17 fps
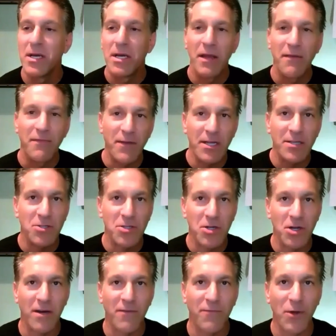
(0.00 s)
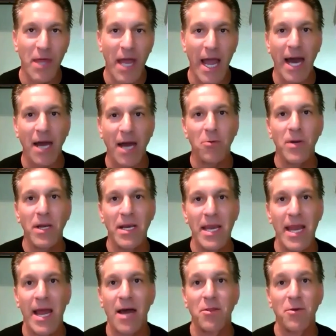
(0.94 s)
If you can start off with how do we,
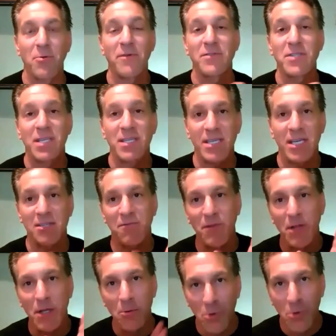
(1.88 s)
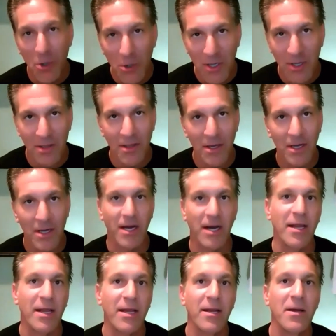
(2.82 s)
now that we've successfully rooted the
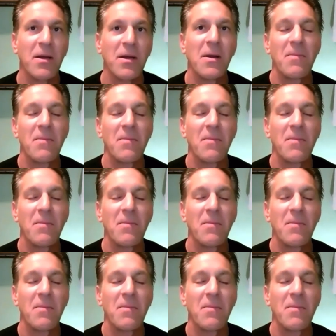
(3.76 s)
cutting,